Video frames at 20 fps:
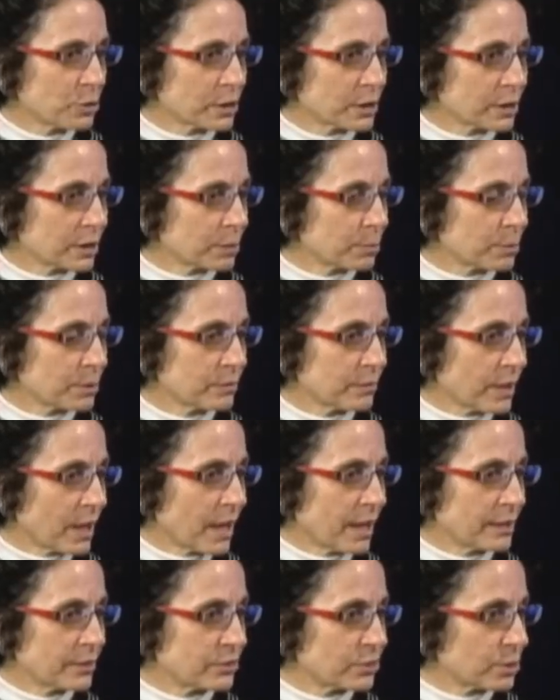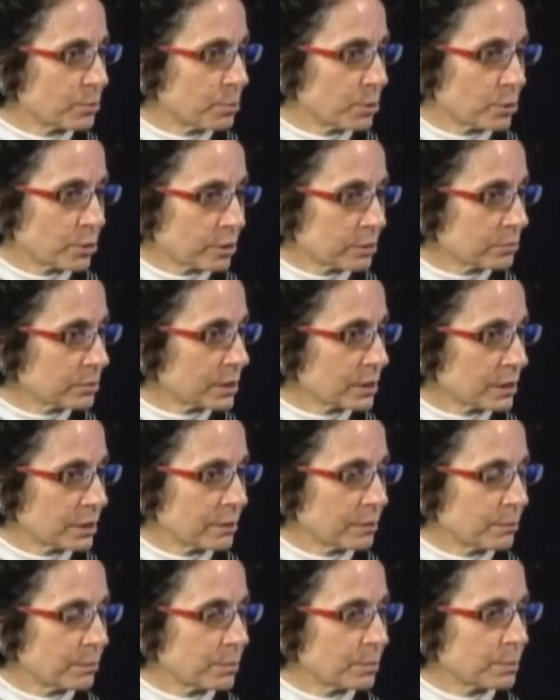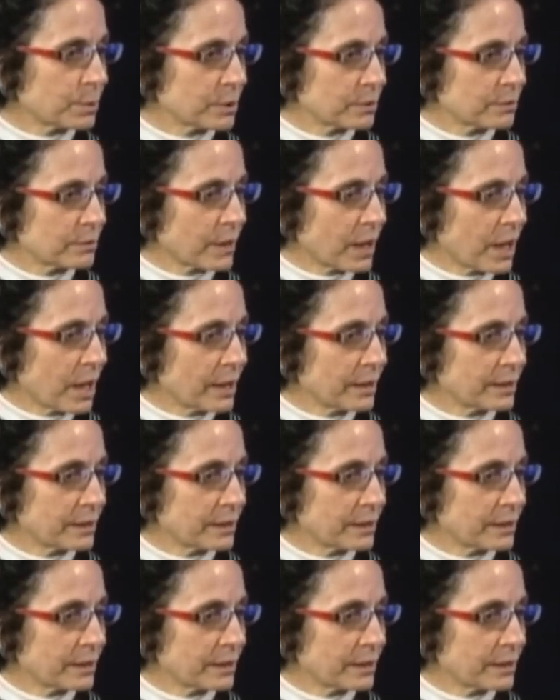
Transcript: Chief Education Officer Nancy Golden says